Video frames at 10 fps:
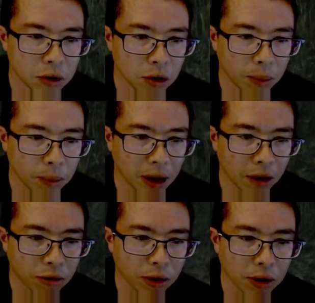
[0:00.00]
you'll be
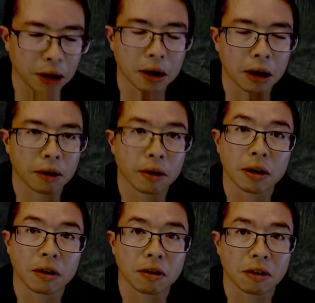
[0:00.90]
left with nothing other
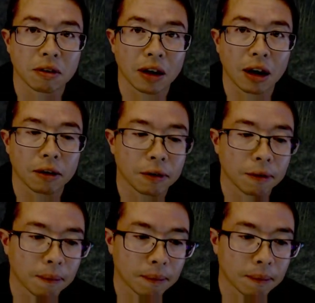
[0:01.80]
than your success.